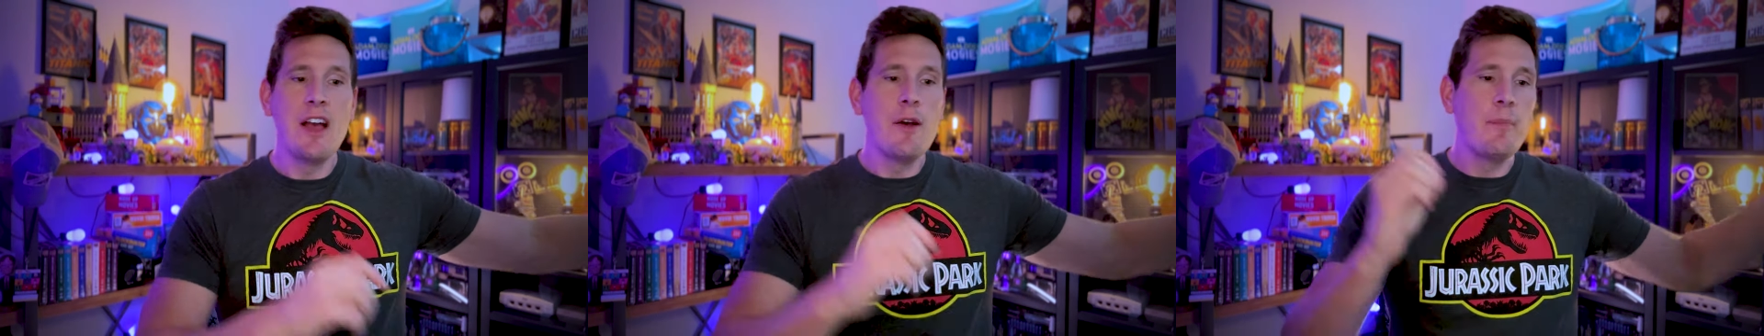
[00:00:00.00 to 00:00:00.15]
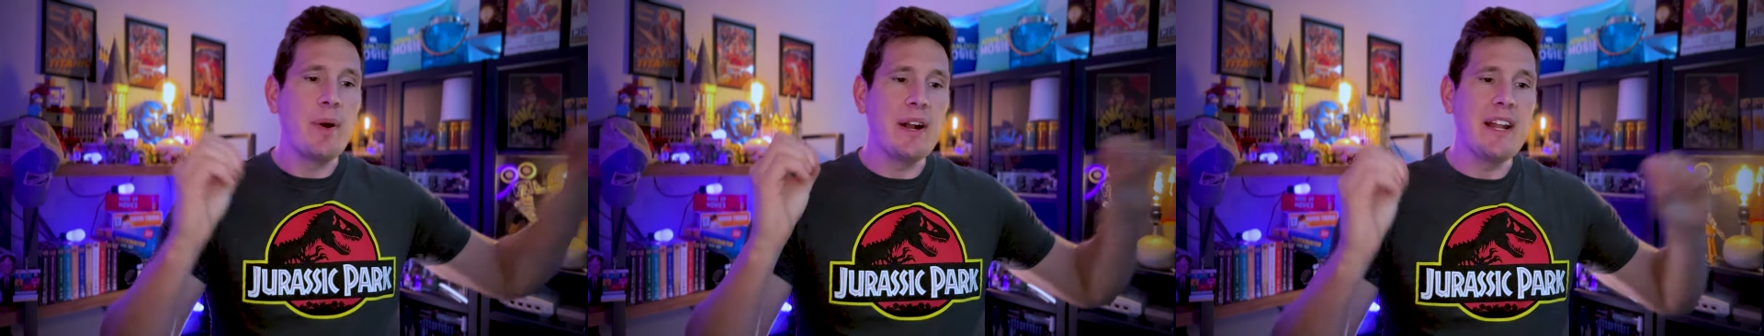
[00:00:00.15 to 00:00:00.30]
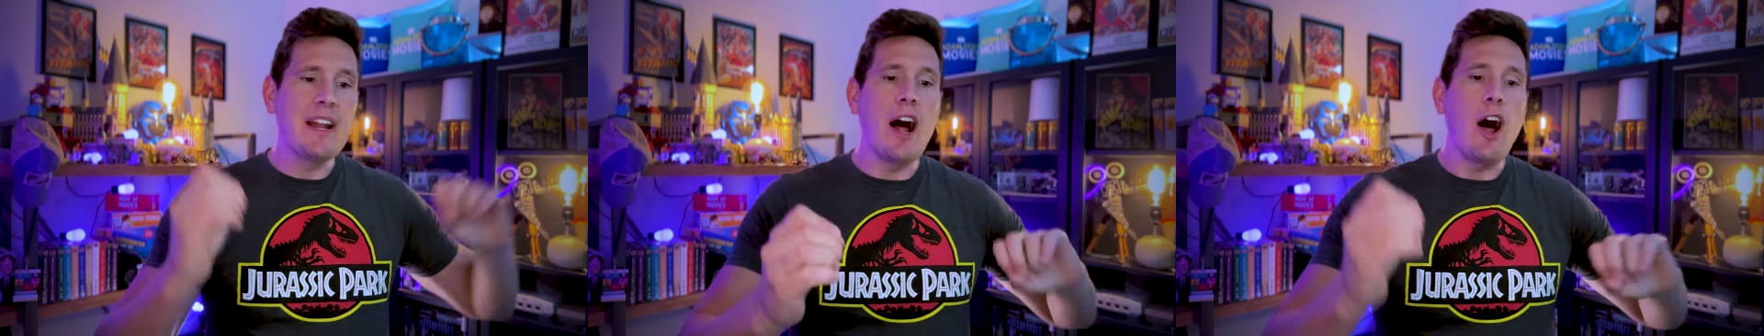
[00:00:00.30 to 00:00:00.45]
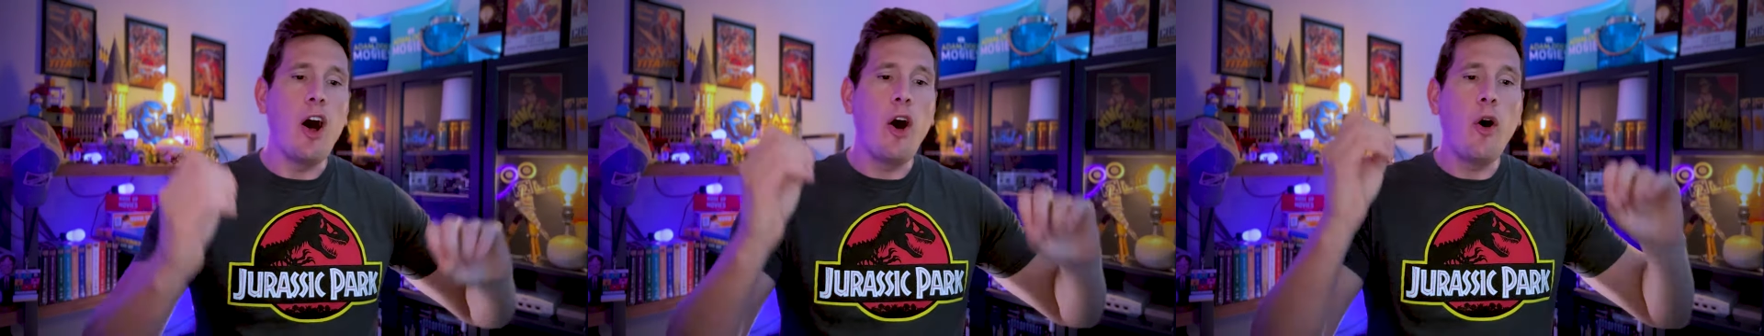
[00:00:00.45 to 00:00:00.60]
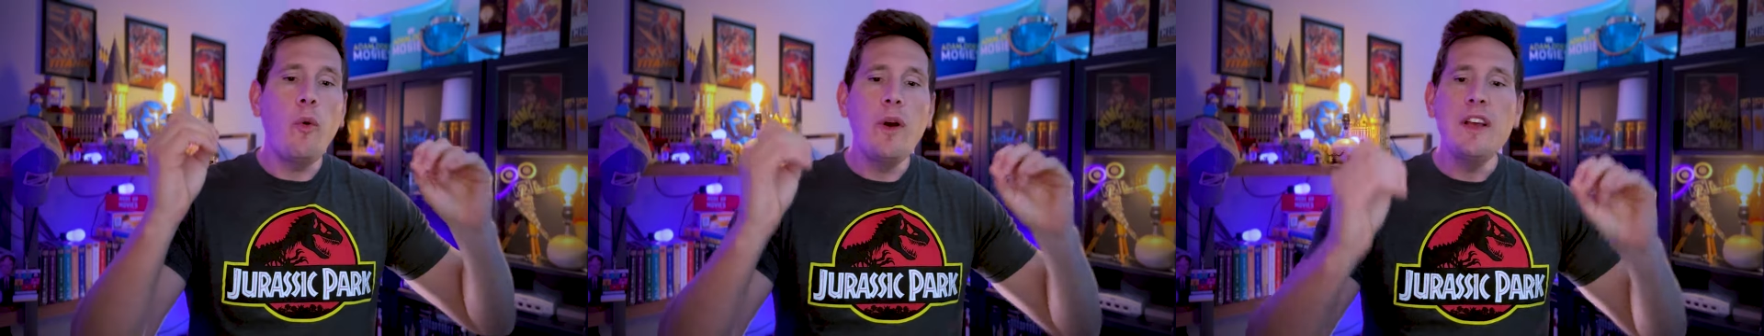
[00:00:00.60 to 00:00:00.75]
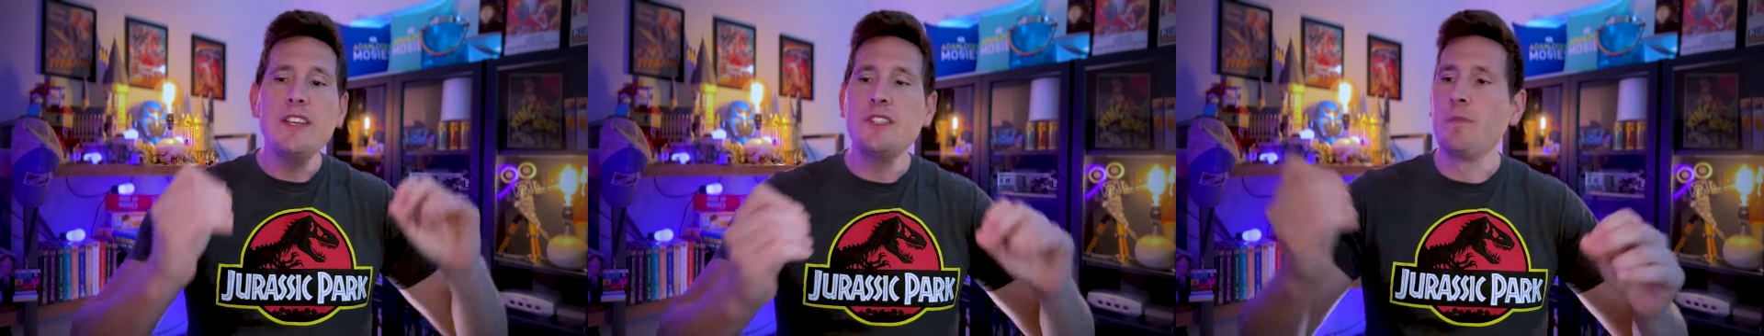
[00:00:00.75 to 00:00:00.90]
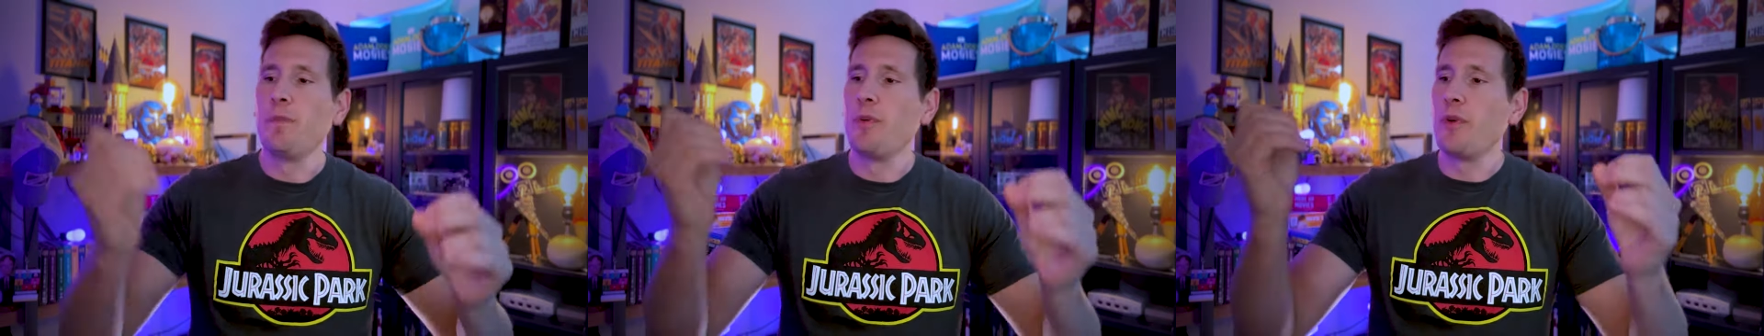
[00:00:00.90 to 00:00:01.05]
But it
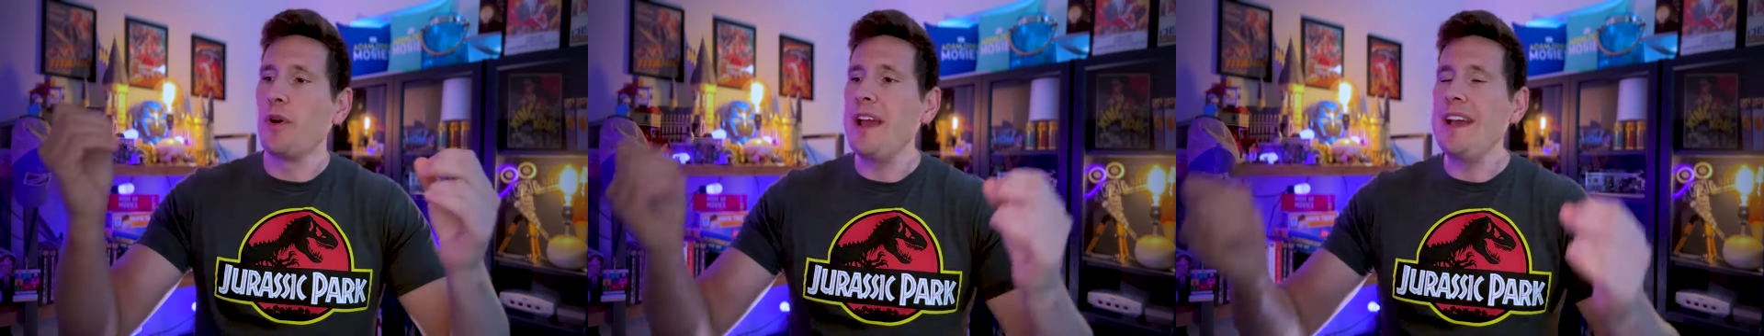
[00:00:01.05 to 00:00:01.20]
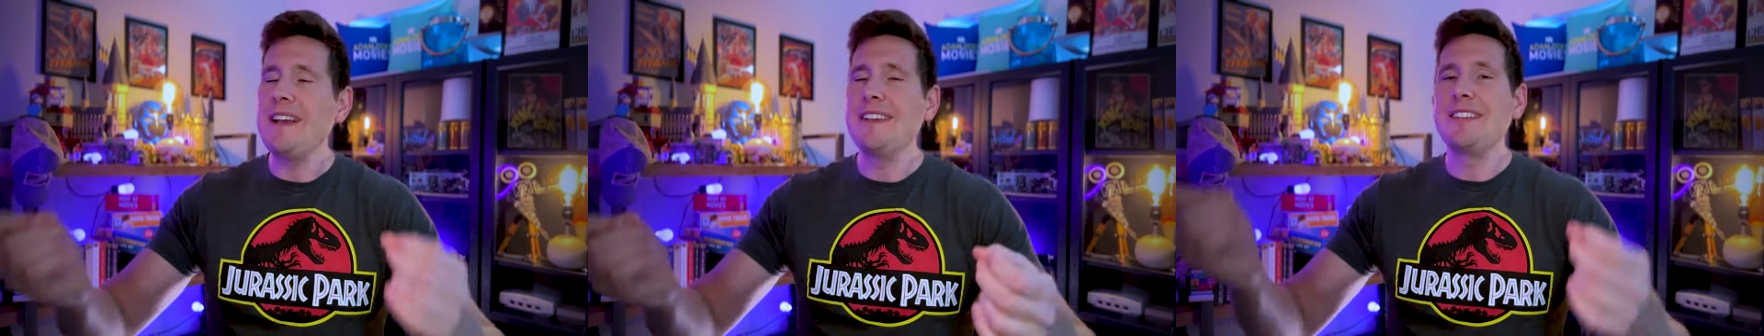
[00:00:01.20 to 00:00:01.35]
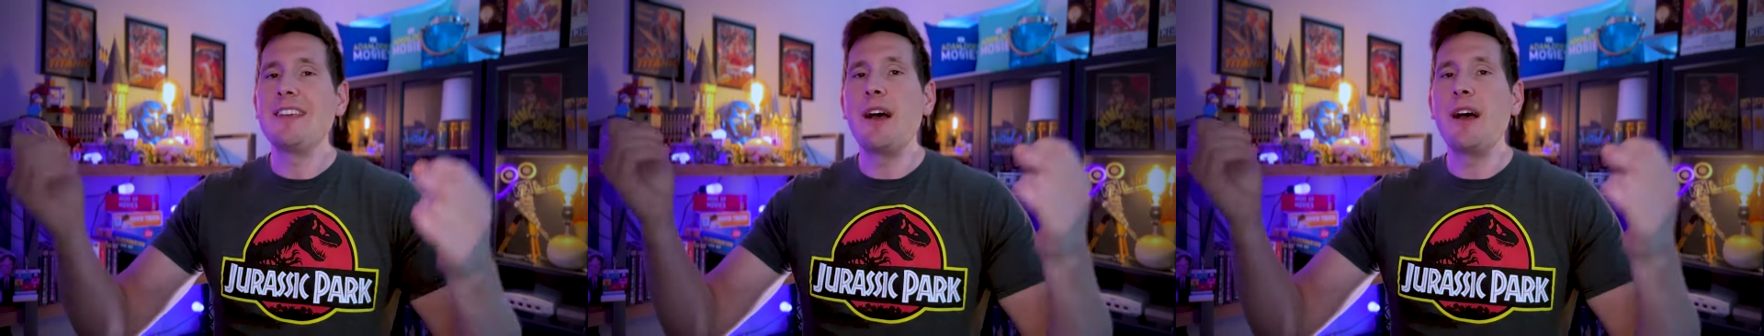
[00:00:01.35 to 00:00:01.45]
always breaks